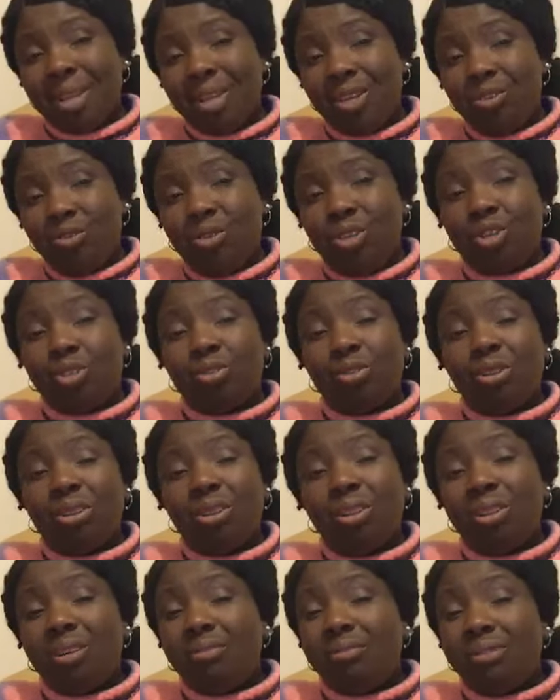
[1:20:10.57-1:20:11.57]
You need to
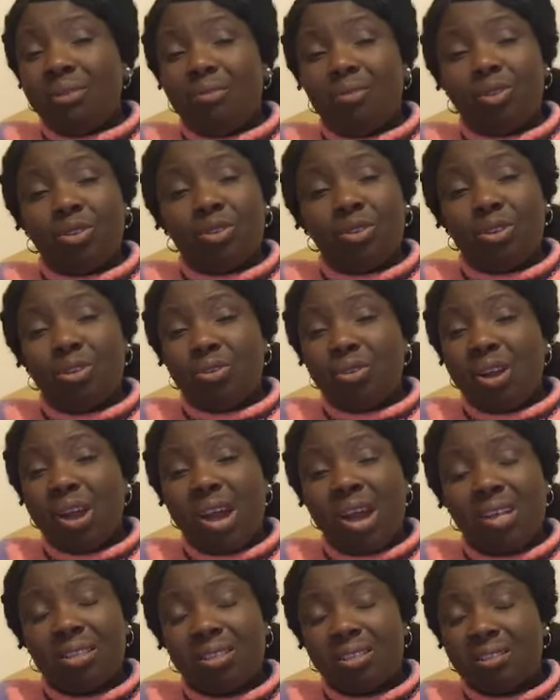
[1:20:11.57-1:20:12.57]
love Him with all your
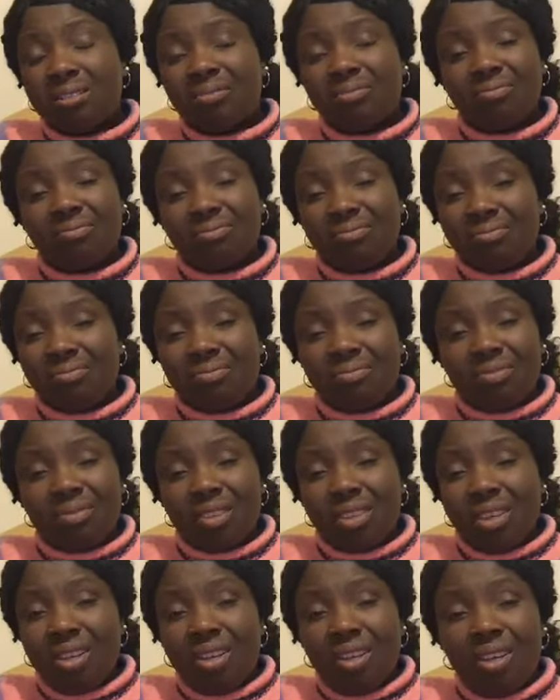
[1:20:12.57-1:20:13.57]
heart.
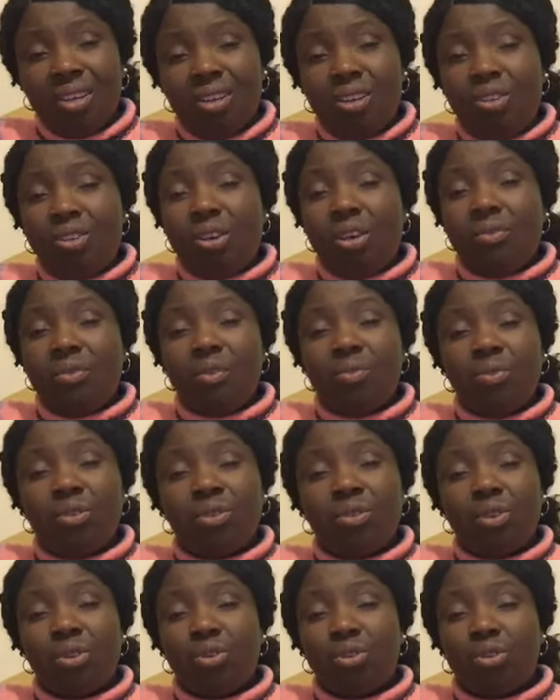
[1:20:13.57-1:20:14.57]
Love Him
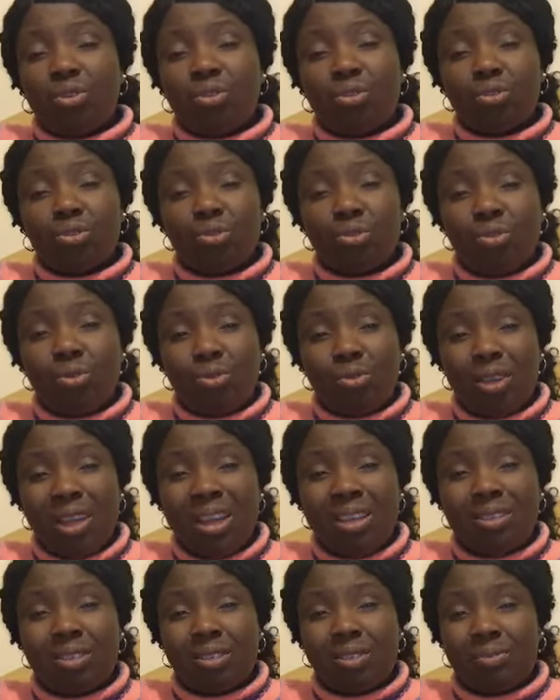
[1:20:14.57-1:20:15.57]
with all your soul,
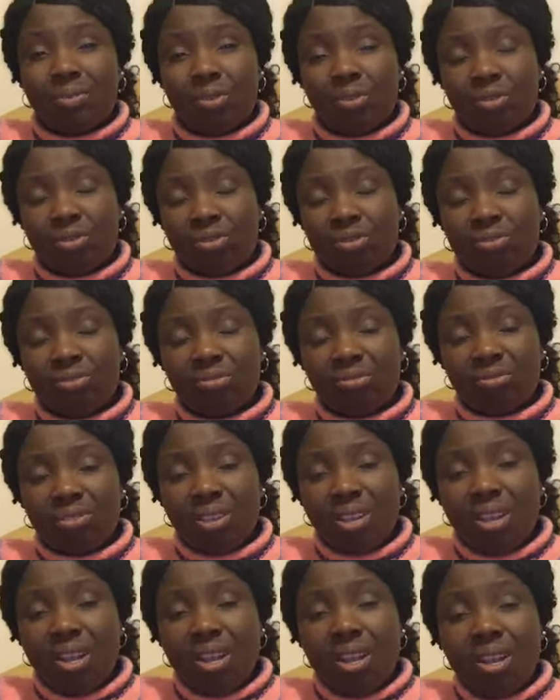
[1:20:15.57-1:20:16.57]
henceforth.
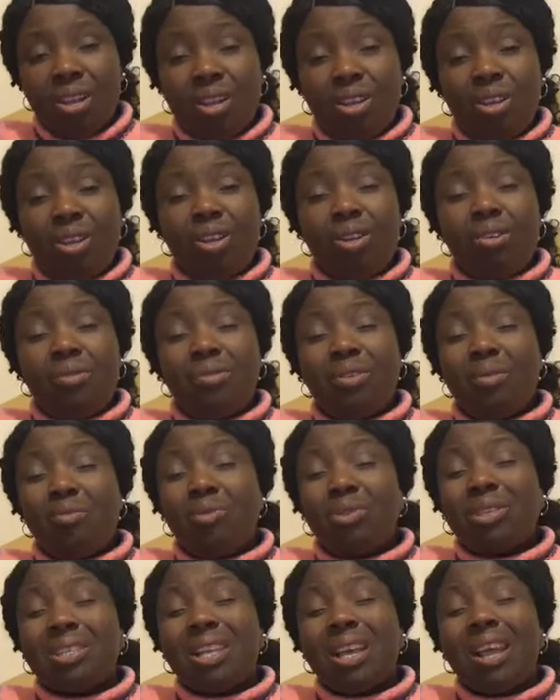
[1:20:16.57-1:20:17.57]
Love Him
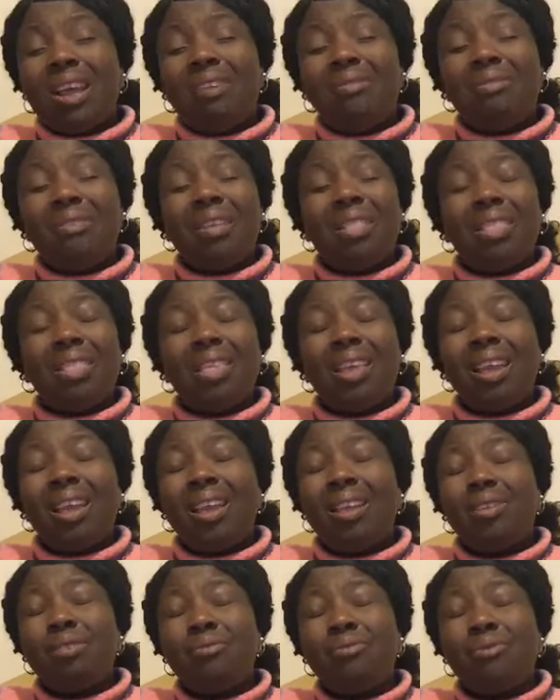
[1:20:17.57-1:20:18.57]
with
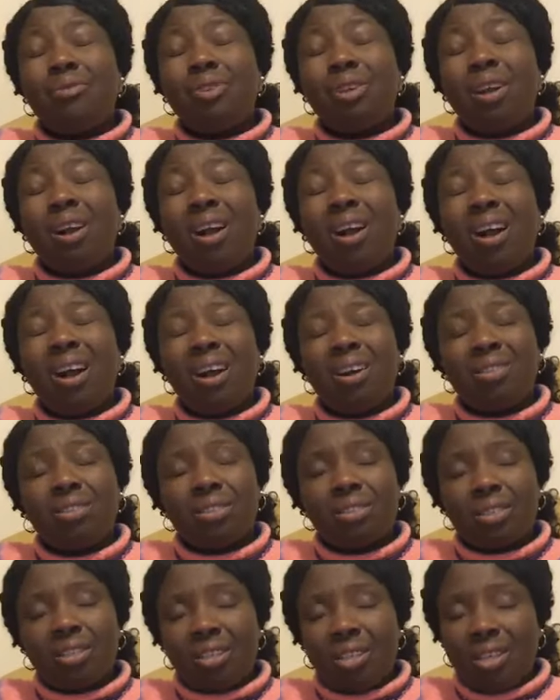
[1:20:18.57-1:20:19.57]
everything you've
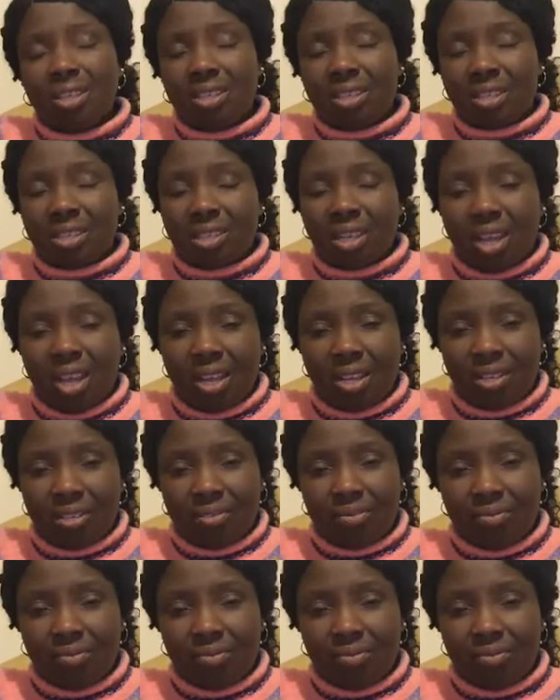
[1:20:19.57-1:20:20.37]
got inside.